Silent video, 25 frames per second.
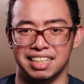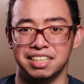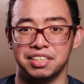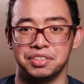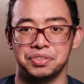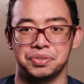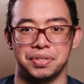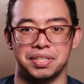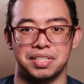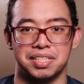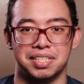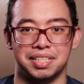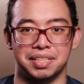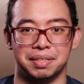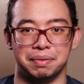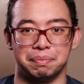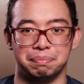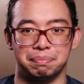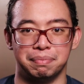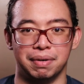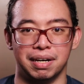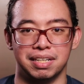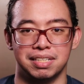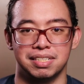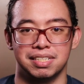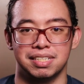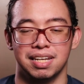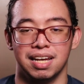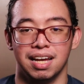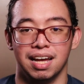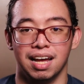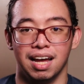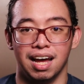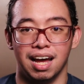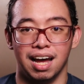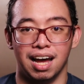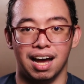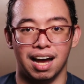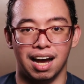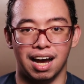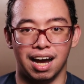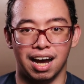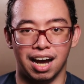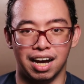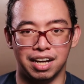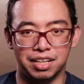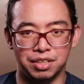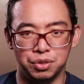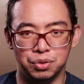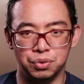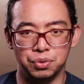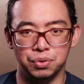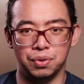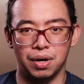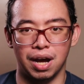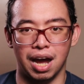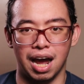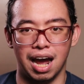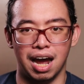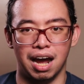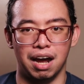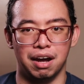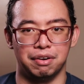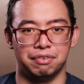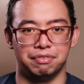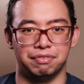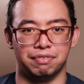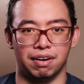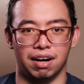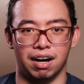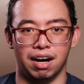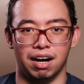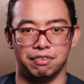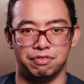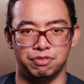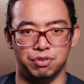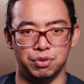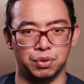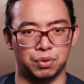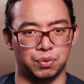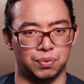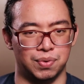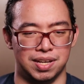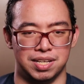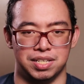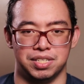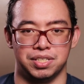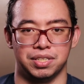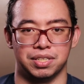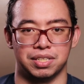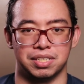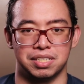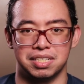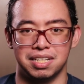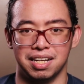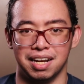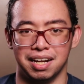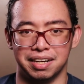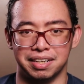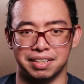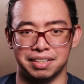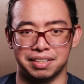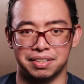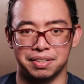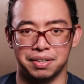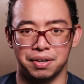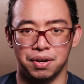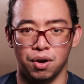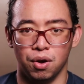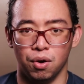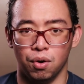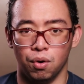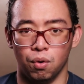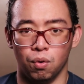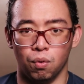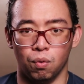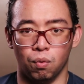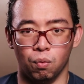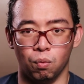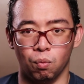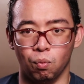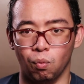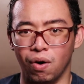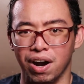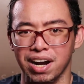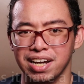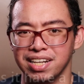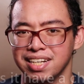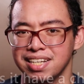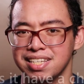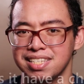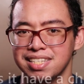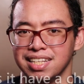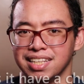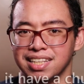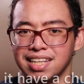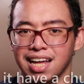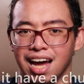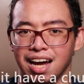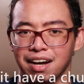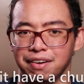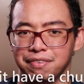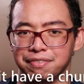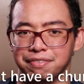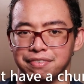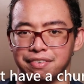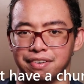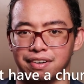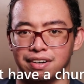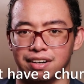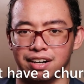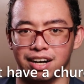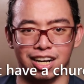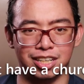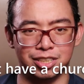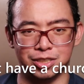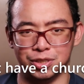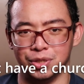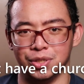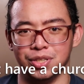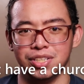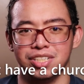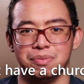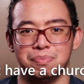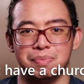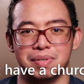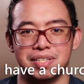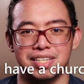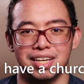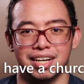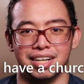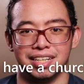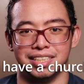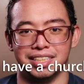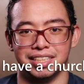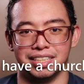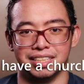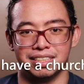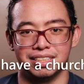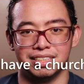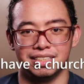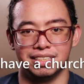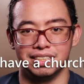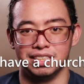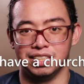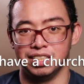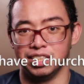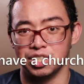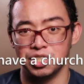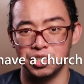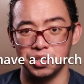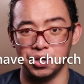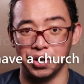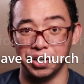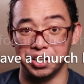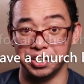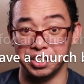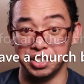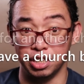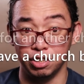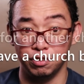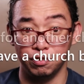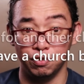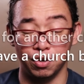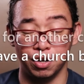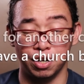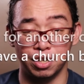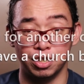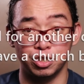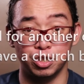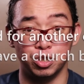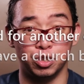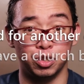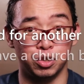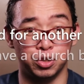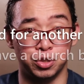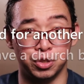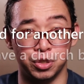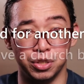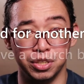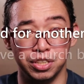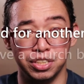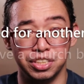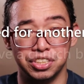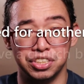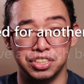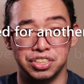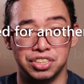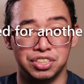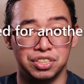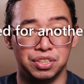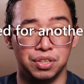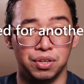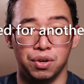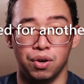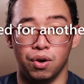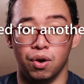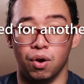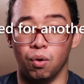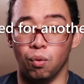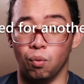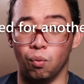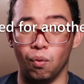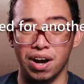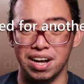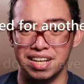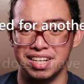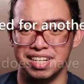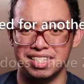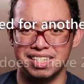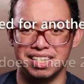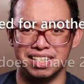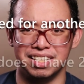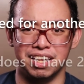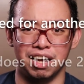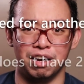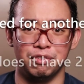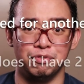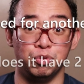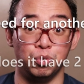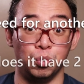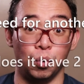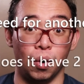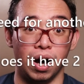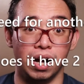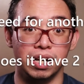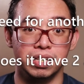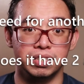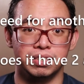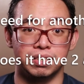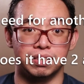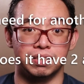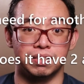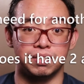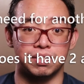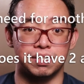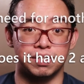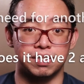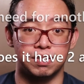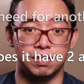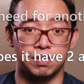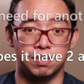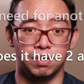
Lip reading: interesting, but I do have a few questions, like, why does it have a church beside it? Is there a need for another church? Why does it have two altars?